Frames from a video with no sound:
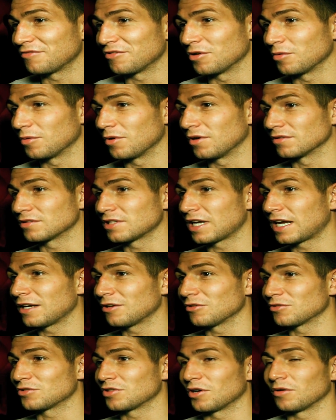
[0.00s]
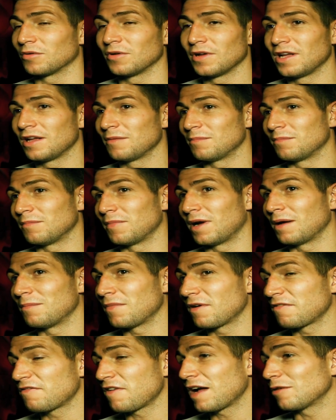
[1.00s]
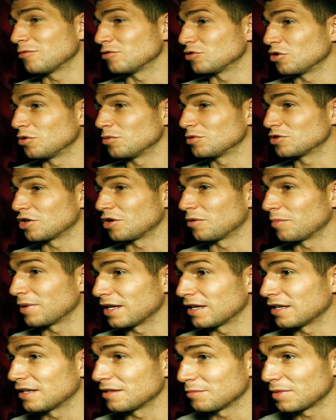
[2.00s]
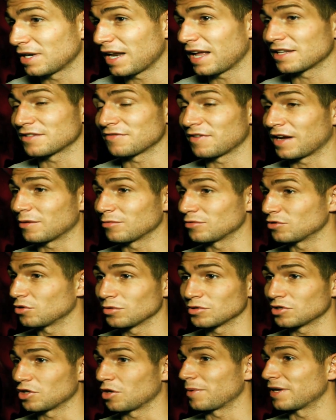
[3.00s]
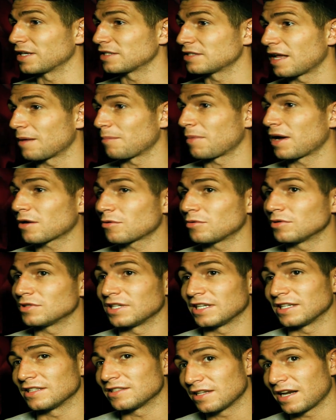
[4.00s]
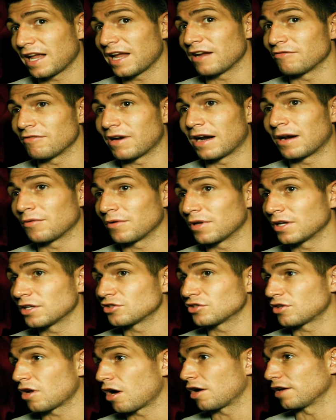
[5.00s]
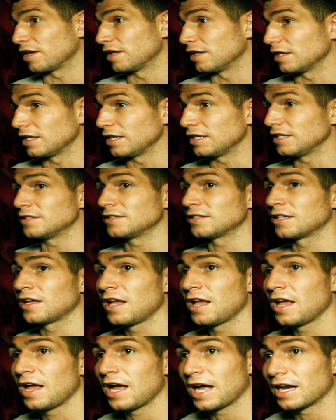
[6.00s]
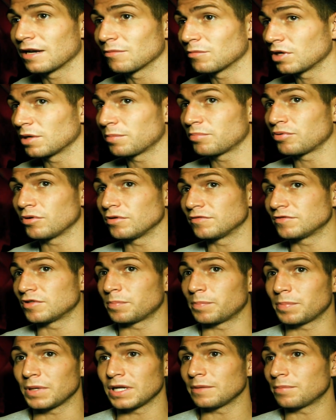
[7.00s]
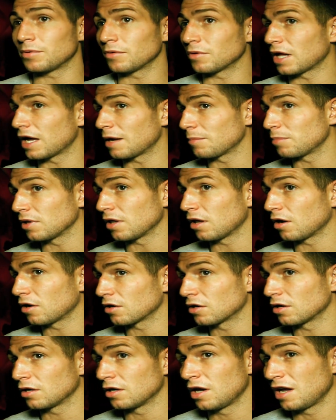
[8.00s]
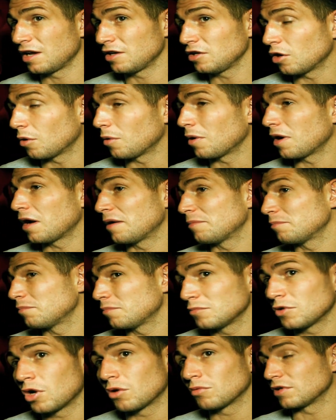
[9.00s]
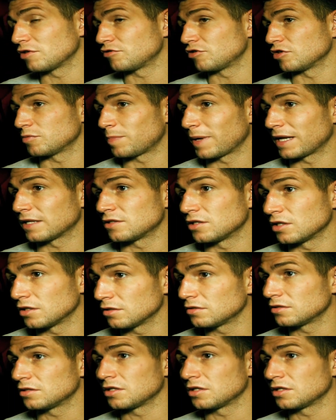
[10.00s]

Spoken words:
for a world title. So my next fight was always going to be a step backwards, and it's an 8-rounder starting in Leeds. And I'm going to prove to people that I belong. You know, no disrespect to